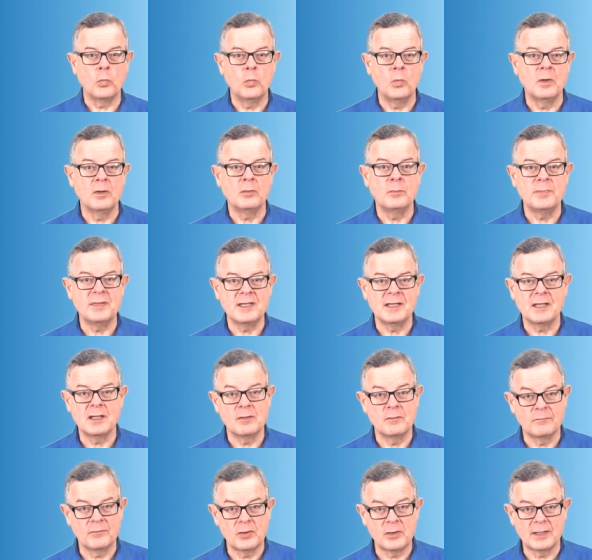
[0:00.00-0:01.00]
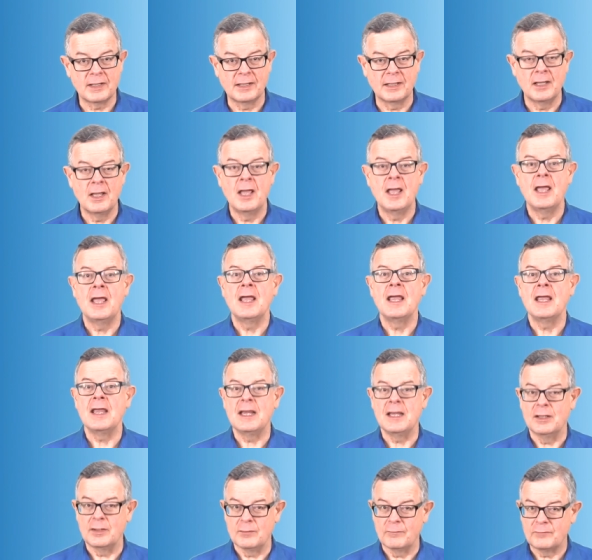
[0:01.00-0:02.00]
will be converting
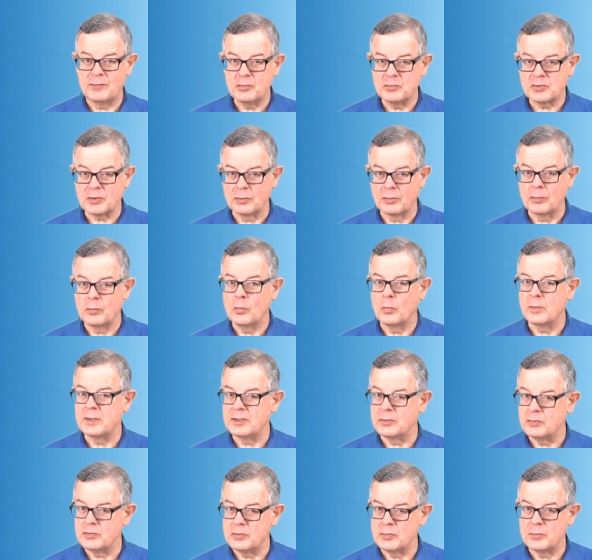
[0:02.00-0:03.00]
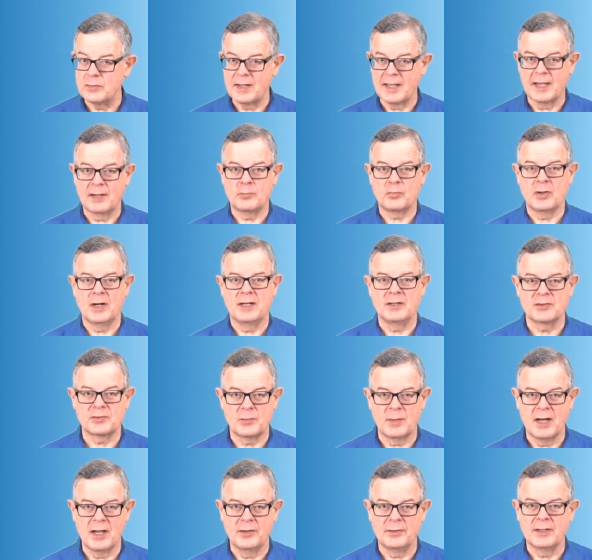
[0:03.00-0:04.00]
in the future when you do that priced
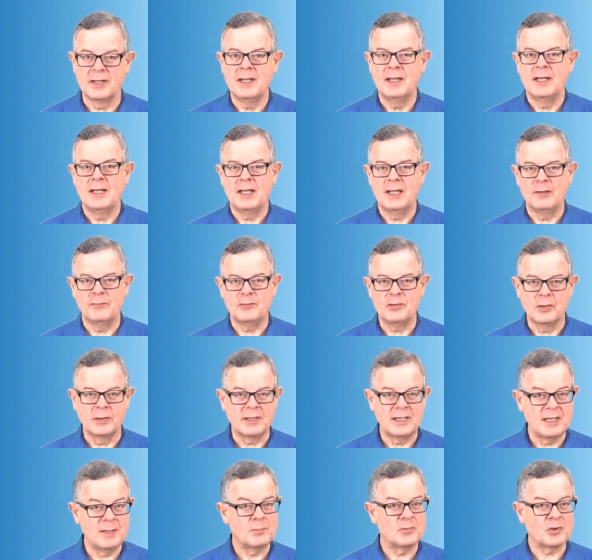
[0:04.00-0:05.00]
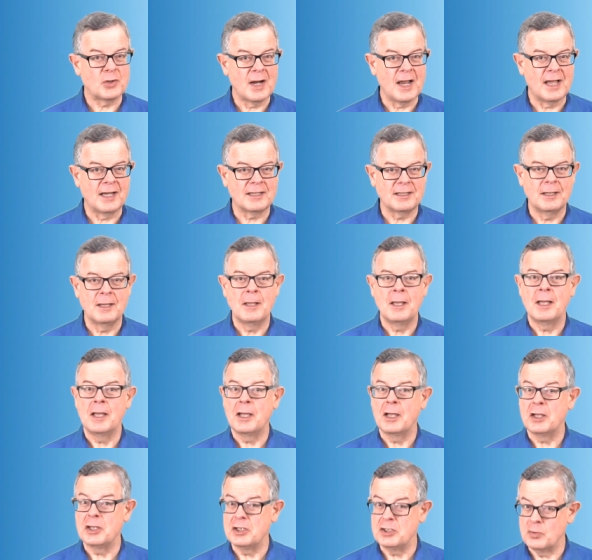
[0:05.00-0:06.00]
round. If you keep track,
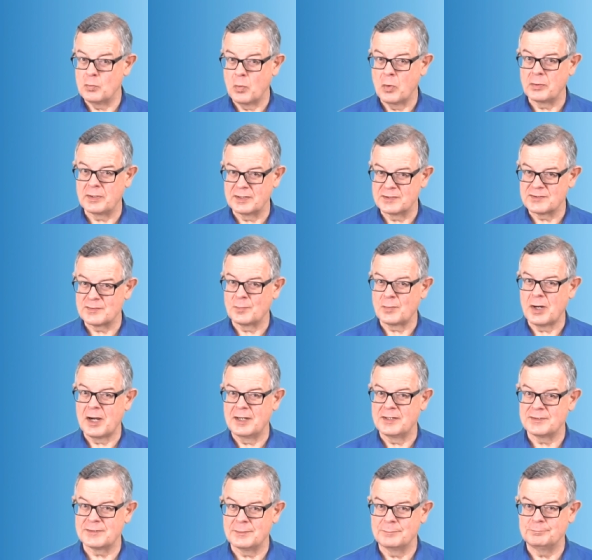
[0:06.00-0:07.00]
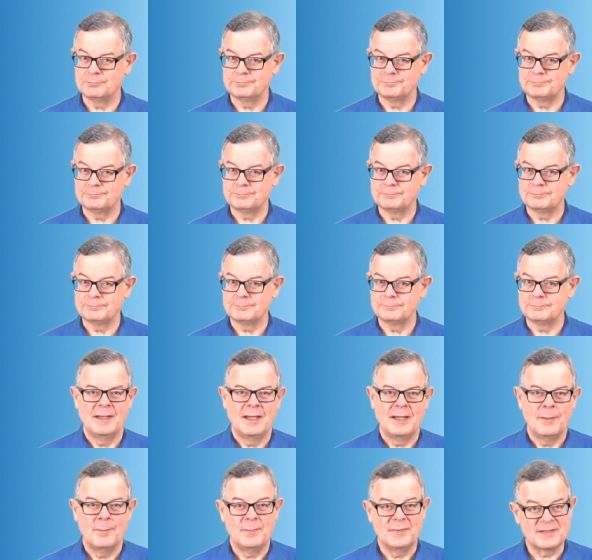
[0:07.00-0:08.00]
you won't get surprised.
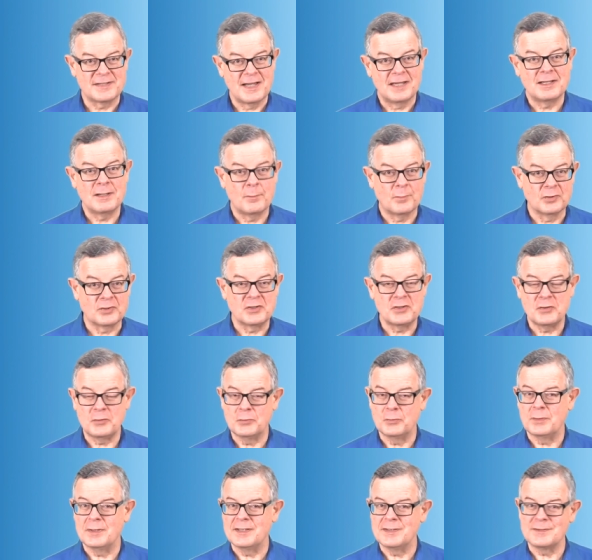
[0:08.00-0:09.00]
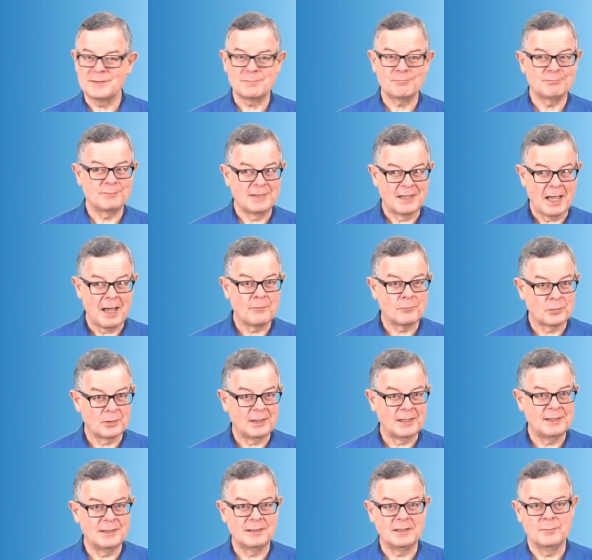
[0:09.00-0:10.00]
Mistake number two is kind of
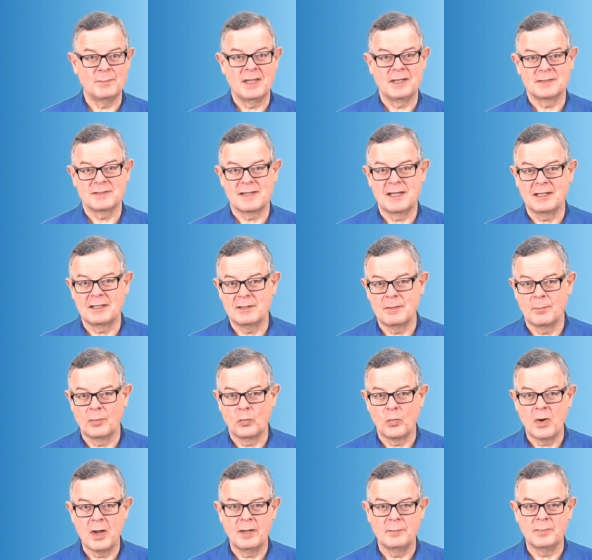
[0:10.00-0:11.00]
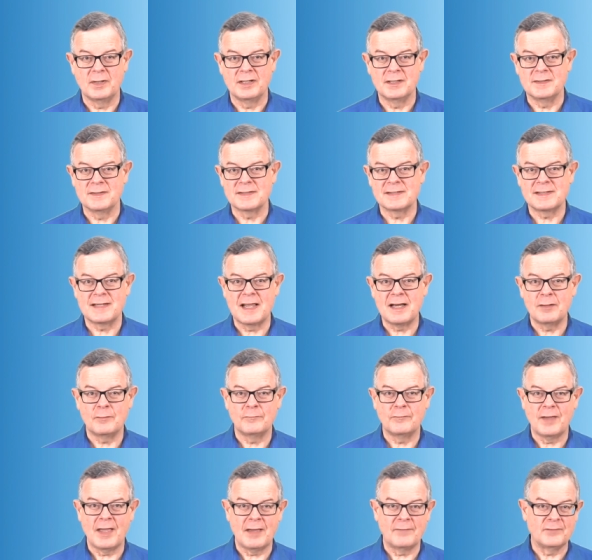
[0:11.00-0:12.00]
related to mistake number one, but instead
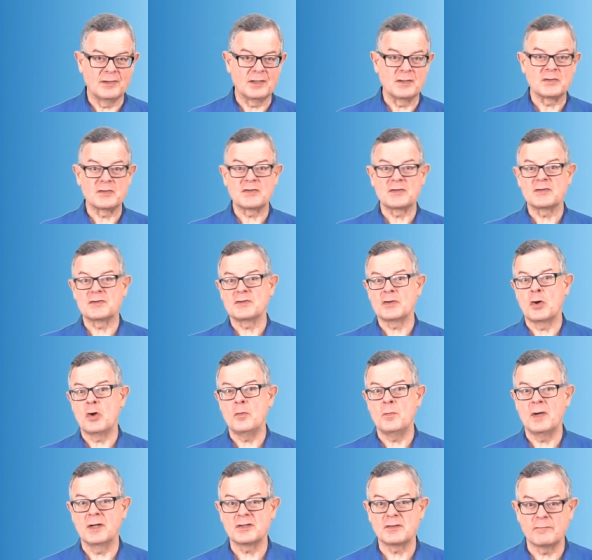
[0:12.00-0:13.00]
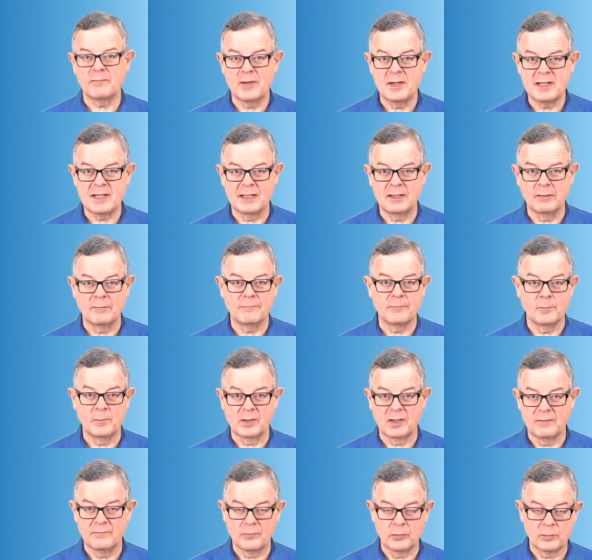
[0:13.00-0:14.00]
of having so much funding from
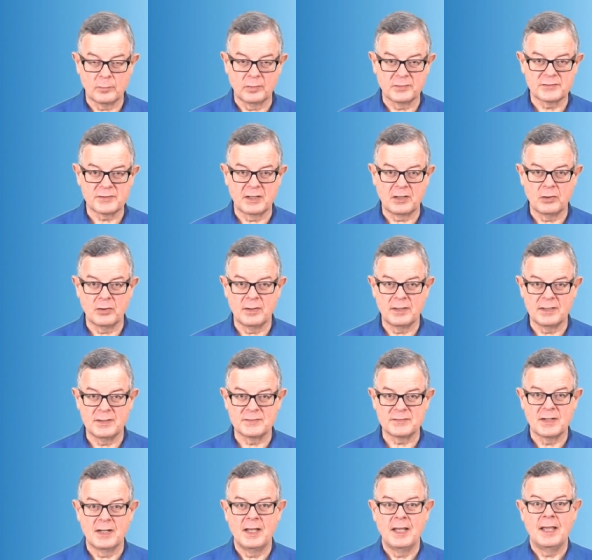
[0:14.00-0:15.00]
convertible securities